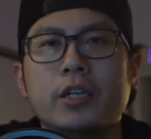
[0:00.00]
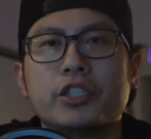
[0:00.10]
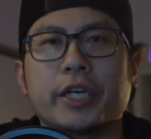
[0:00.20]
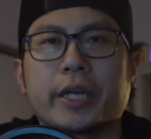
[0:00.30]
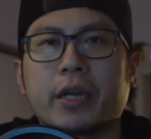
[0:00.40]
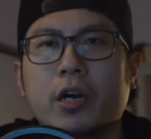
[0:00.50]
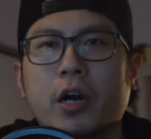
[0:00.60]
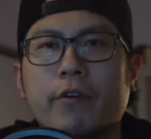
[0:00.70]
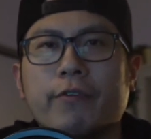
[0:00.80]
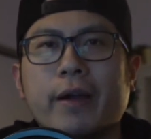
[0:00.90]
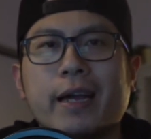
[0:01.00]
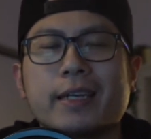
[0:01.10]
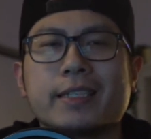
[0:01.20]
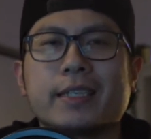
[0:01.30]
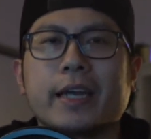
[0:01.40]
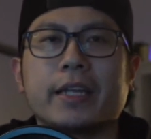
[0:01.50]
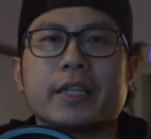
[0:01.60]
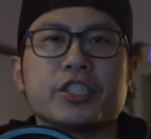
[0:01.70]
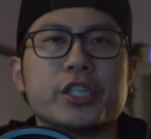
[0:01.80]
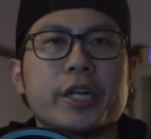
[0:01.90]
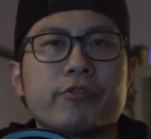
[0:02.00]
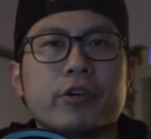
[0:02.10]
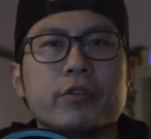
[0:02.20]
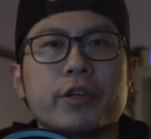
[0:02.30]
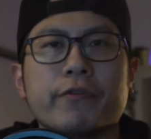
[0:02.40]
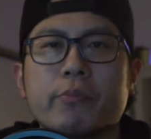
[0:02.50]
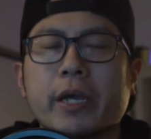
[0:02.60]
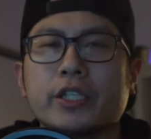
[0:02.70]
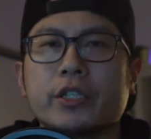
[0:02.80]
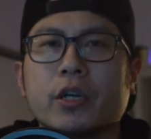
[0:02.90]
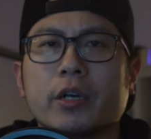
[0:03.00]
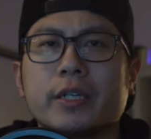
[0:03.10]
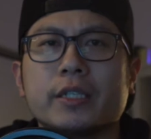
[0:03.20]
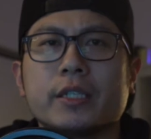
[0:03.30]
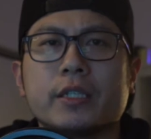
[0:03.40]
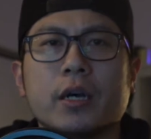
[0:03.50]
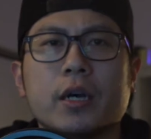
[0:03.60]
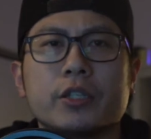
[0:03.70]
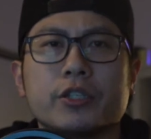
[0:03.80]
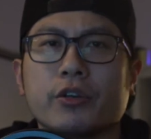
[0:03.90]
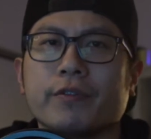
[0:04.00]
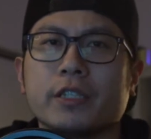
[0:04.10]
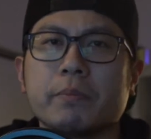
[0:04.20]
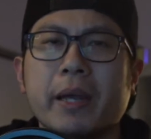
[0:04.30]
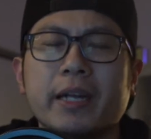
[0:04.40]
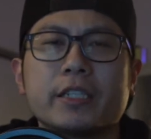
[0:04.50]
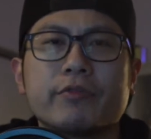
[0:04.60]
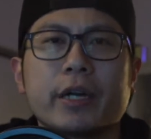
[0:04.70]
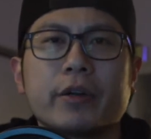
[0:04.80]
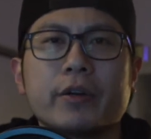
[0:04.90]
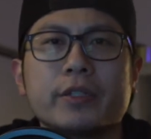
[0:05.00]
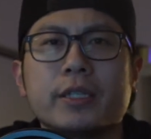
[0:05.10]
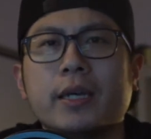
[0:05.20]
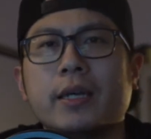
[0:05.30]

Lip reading: checking Carfax, getting the general information on its service maintenance records,